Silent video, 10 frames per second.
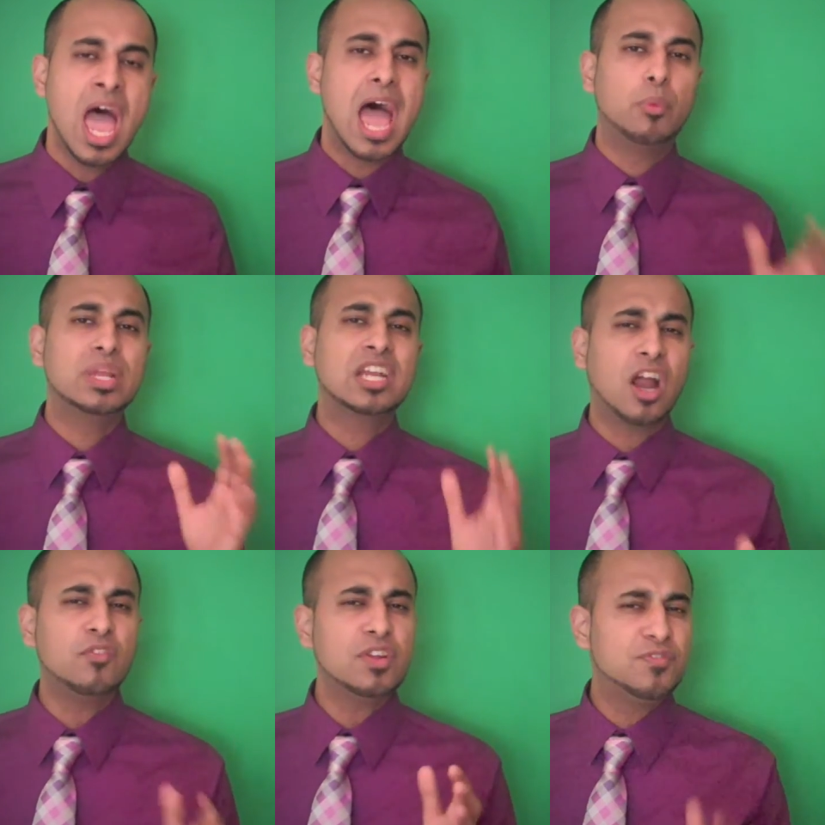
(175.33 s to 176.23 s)
at
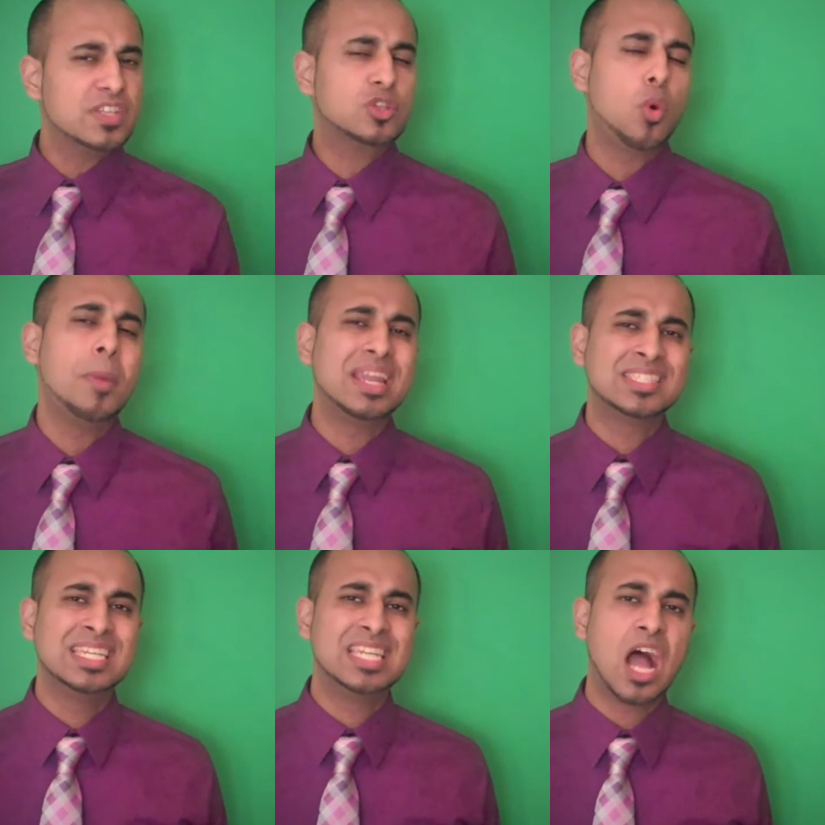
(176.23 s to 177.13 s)

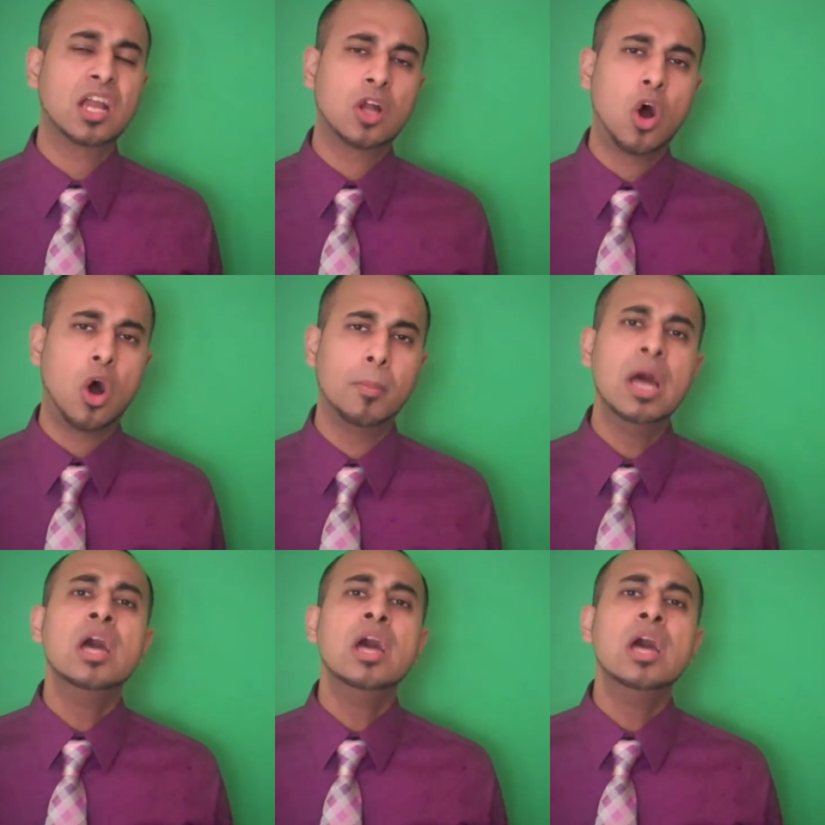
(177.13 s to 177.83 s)
recoveryphysicalmedicine.com.